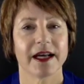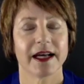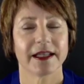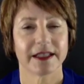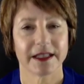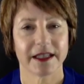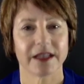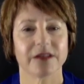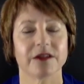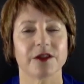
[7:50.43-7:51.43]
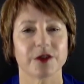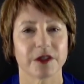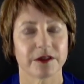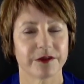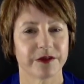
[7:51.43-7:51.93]
And again, you're
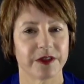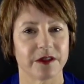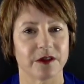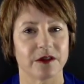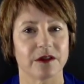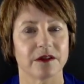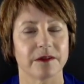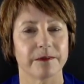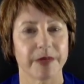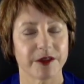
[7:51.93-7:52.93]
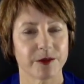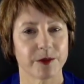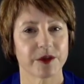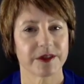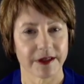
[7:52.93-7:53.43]
going to feel much
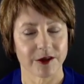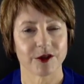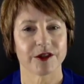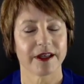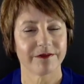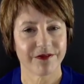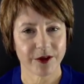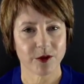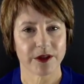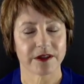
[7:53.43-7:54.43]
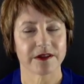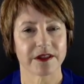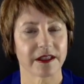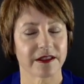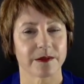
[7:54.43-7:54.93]
more centered and focused
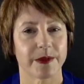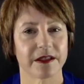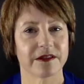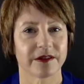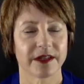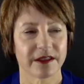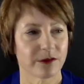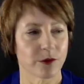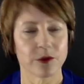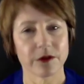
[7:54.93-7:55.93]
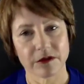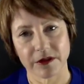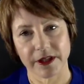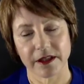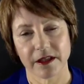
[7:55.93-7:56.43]
in a space that is
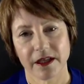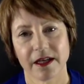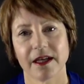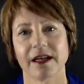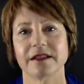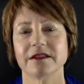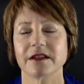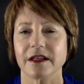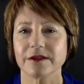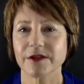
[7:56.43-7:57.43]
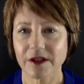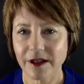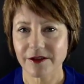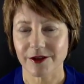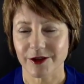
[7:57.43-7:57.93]
orderly instead of
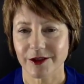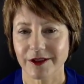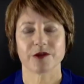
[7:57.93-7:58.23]
cluttered.